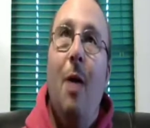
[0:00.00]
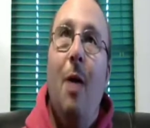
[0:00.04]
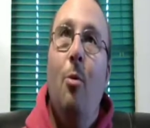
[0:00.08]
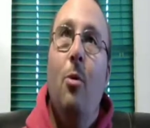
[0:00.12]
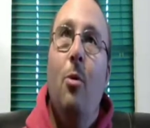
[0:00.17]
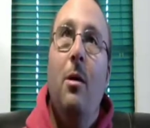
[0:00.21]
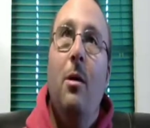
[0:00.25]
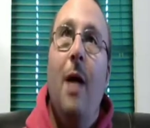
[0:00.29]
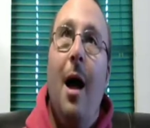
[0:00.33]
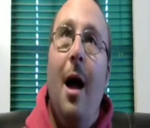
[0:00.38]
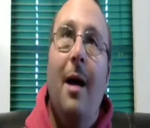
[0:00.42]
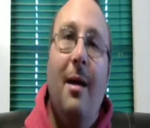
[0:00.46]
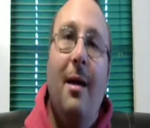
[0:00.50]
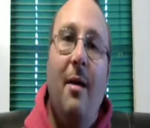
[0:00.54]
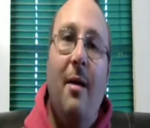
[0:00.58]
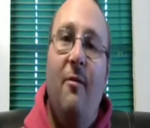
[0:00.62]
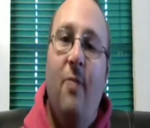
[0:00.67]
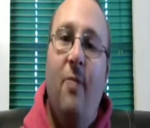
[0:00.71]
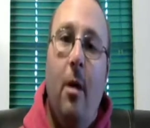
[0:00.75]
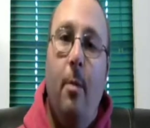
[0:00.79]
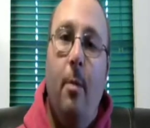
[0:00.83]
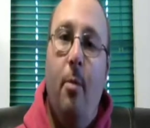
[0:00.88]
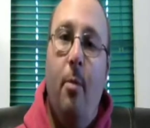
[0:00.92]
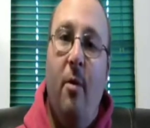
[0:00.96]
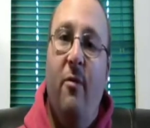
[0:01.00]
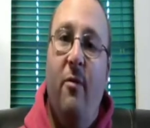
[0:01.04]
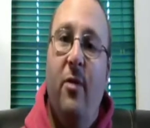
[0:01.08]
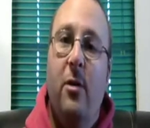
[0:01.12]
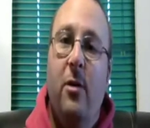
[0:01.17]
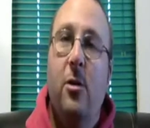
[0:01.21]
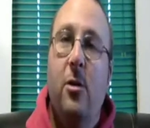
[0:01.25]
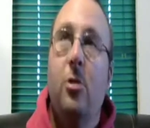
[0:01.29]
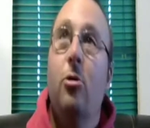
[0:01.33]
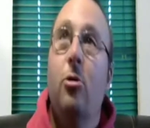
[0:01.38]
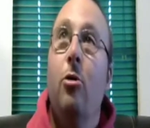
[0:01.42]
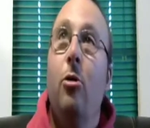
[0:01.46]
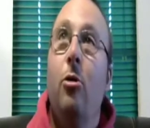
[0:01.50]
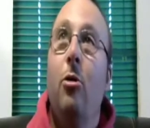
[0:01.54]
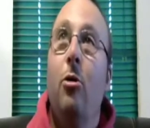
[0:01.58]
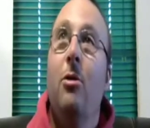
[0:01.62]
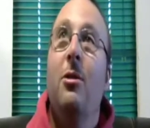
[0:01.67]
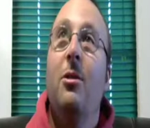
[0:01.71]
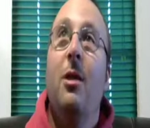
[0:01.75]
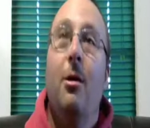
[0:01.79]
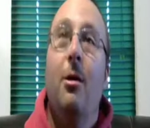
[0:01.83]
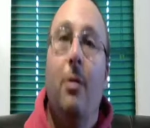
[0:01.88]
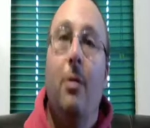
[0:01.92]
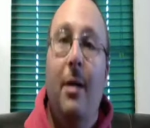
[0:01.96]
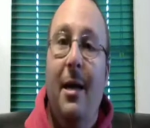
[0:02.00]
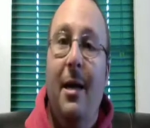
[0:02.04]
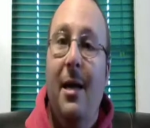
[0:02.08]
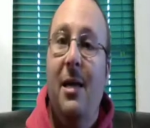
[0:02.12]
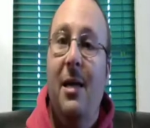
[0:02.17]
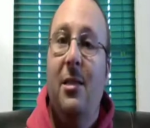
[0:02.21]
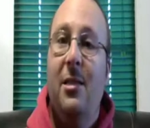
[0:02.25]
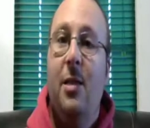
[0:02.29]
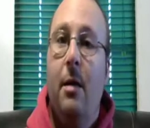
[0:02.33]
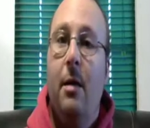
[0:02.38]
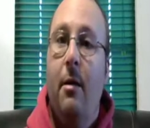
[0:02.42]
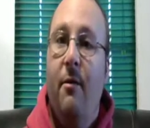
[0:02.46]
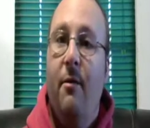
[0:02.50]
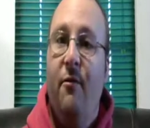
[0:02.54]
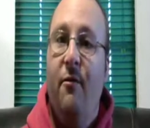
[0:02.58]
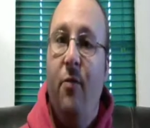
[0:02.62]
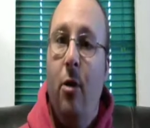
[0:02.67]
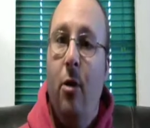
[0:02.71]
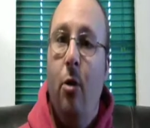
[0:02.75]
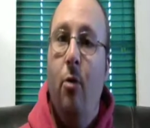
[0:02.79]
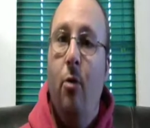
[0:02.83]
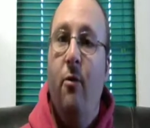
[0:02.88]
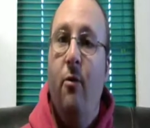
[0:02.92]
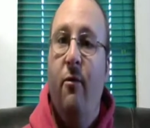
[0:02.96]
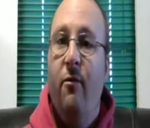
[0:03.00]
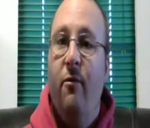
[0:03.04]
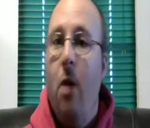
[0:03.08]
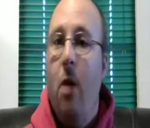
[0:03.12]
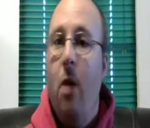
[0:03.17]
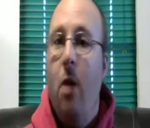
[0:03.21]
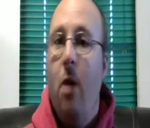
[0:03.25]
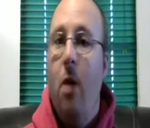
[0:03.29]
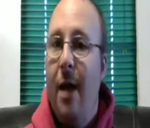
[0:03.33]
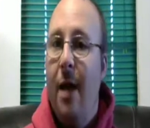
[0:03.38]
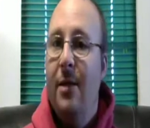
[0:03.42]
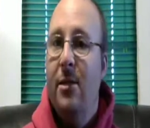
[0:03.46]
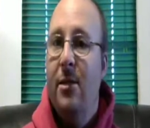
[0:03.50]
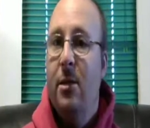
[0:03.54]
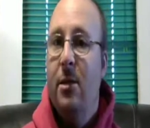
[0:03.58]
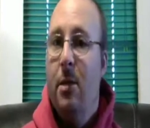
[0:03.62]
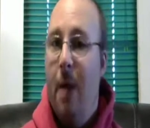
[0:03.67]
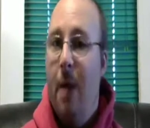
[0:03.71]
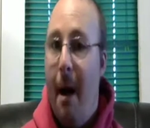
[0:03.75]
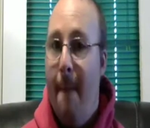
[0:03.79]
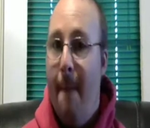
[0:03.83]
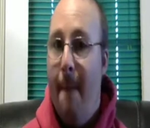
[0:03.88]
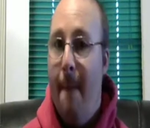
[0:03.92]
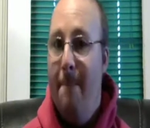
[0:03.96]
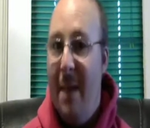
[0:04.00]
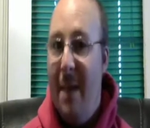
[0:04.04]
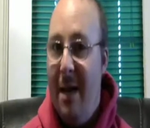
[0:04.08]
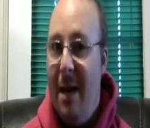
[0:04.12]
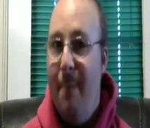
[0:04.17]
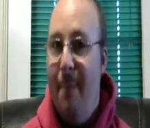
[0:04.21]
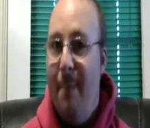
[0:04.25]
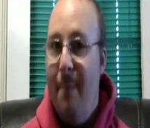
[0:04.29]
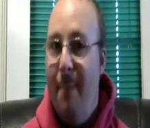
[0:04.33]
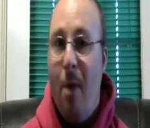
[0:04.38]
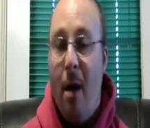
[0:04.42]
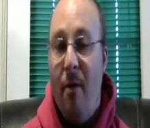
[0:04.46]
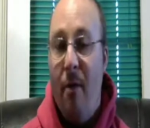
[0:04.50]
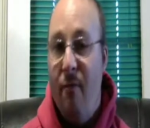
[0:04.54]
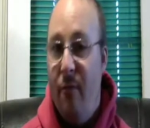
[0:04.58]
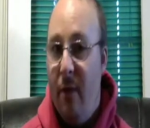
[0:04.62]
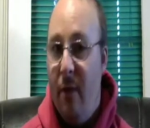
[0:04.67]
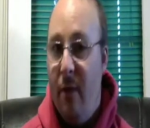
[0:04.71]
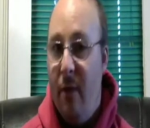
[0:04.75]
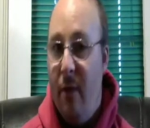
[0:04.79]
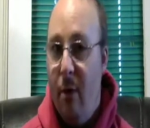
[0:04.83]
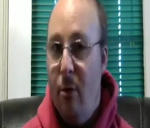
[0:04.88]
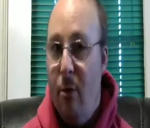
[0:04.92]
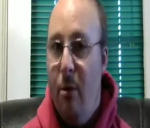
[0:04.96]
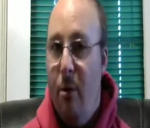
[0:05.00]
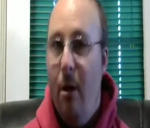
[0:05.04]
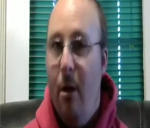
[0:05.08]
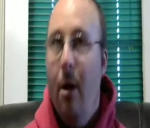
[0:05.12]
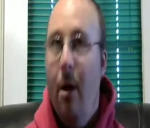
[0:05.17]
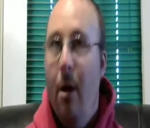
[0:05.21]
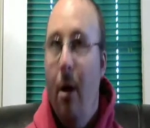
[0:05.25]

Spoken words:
would not give it a perfect score. There is a few flaws, not many, but a few.